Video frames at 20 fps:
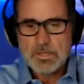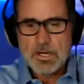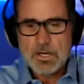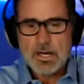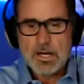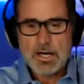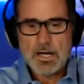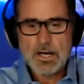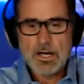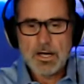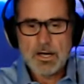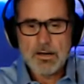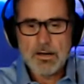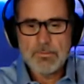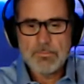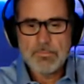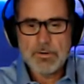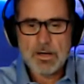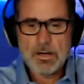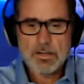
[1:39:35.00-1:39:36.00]

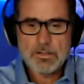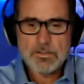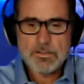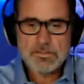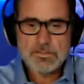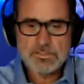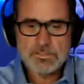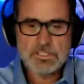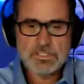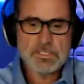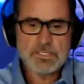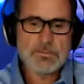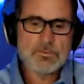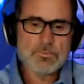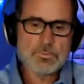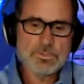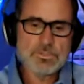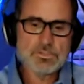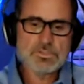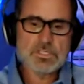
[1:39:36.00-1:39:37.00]
let's see.
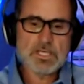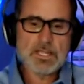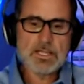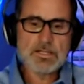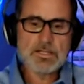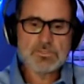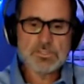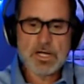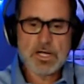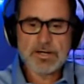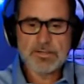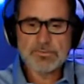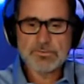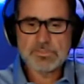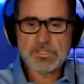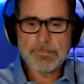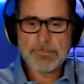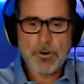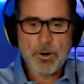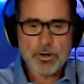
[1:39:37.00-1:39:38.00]
When you say, Johnny, you
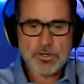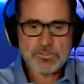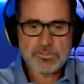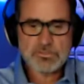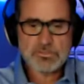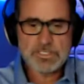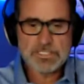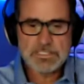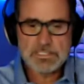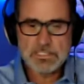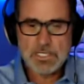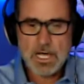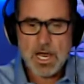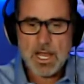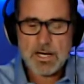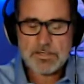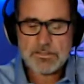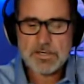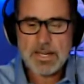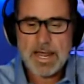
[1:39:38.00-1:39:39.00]
said partially
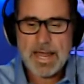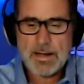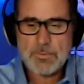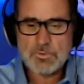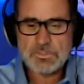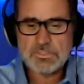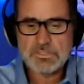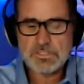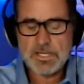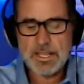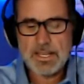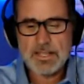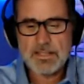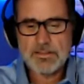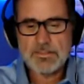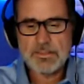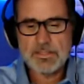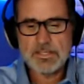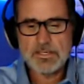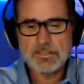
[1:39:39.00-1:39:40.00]
locked, I would say
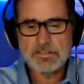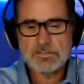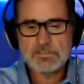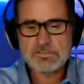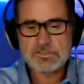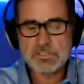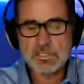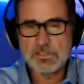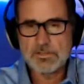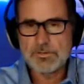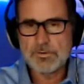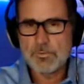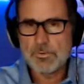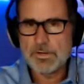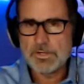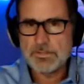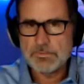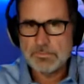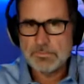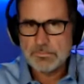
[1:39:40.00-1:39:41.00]
the
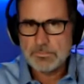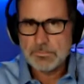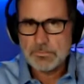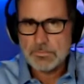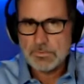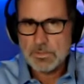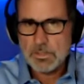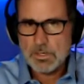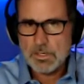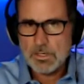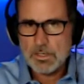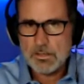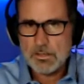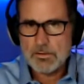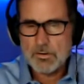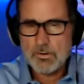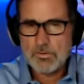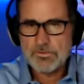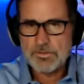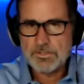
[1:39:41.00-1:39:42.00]
solenoid
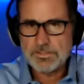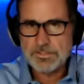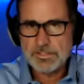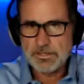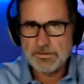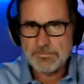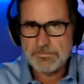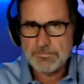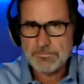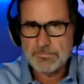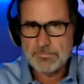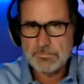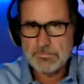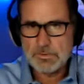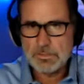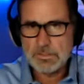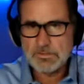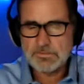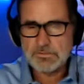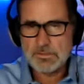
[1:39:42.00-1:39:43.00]
on the diff
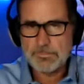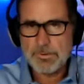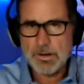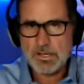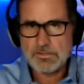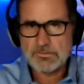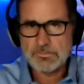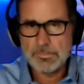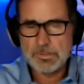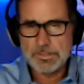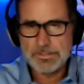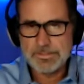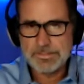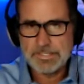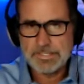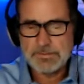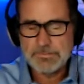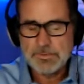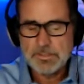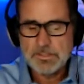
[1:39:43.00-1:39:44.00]
is a possibility.